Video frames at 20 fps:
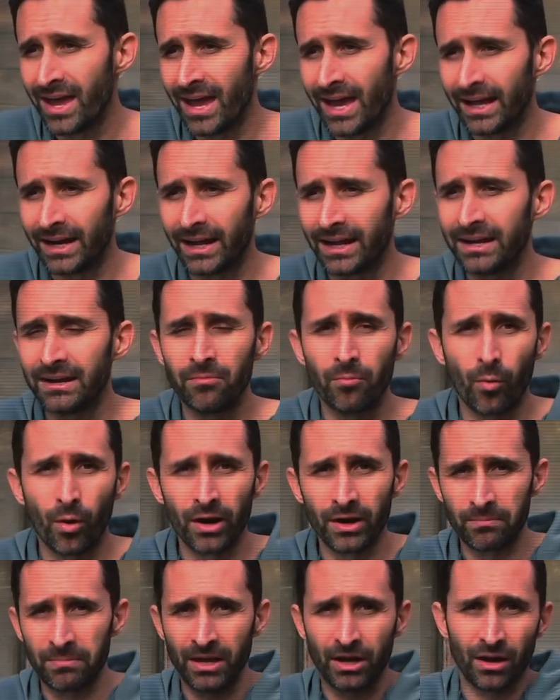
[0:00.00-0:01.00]
And I didn't
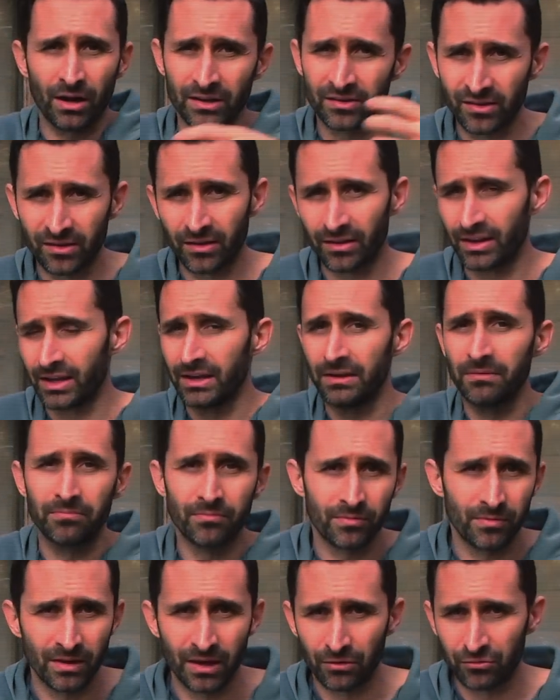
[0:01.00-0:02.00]
want to be constantly,
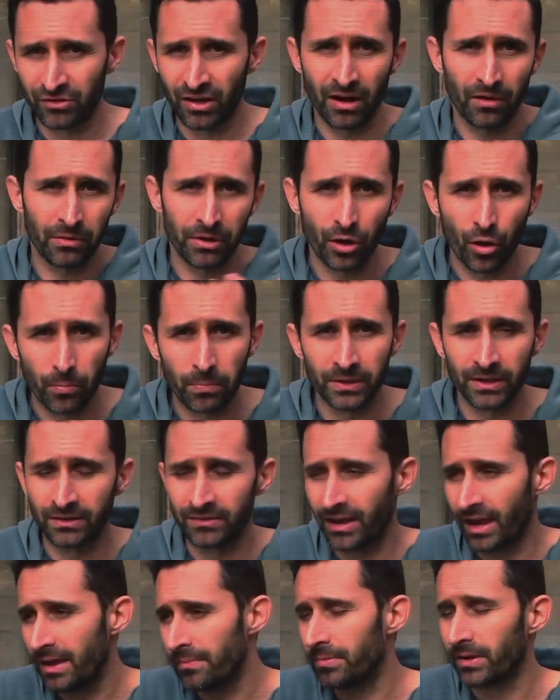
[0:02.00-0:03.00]
you know, tearing open the
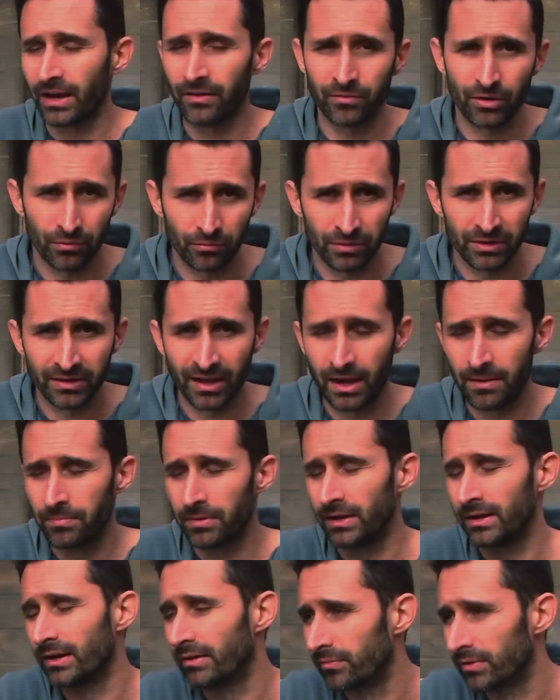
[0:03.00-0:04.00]
tape and having to retape
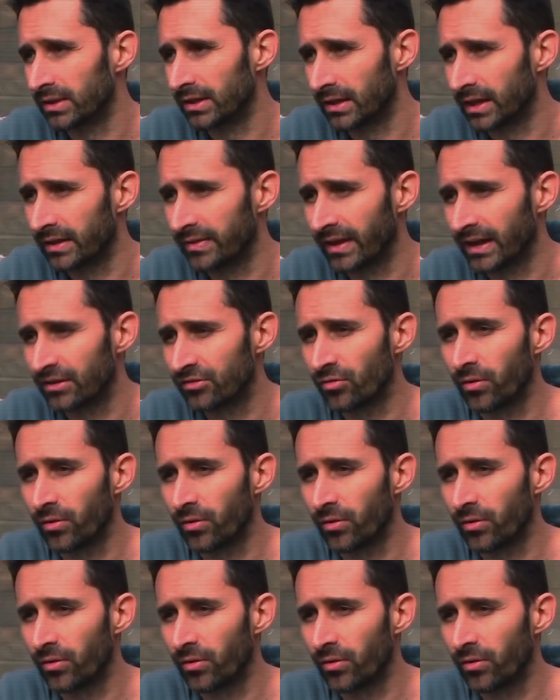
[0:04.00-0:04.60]
it and everything like that.